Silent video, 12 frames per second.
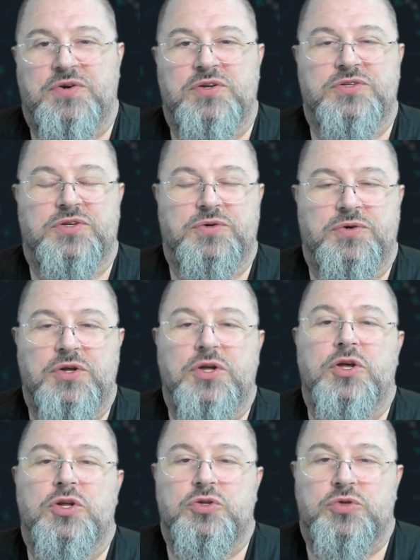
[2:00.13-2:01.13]
you
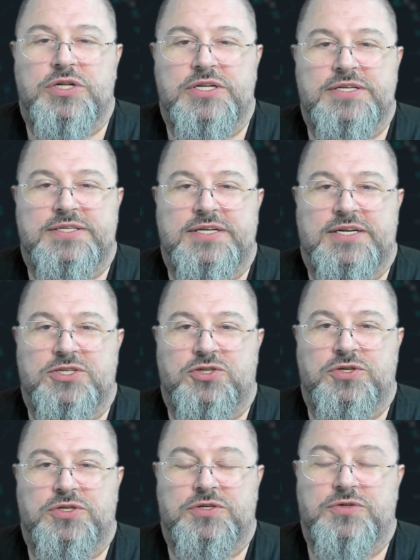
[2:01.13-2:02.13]
to the
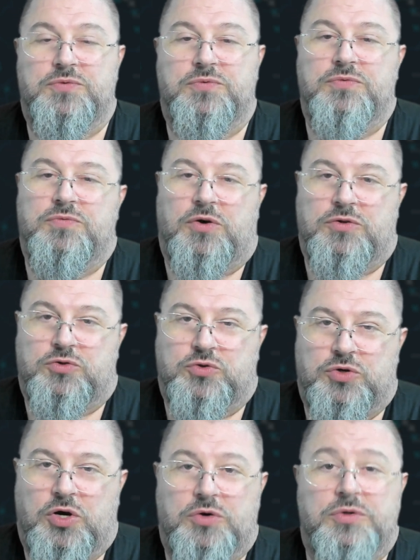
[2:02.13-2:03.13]
destination you want to
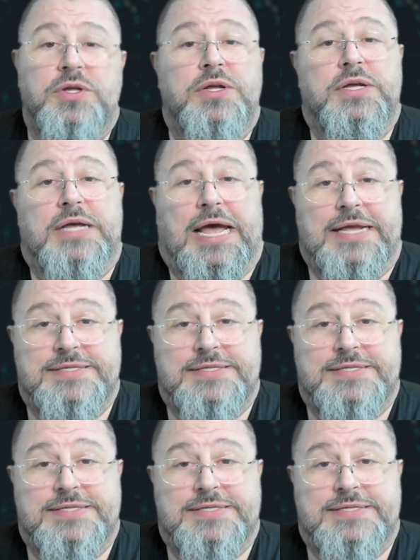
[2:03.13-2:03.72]
go as an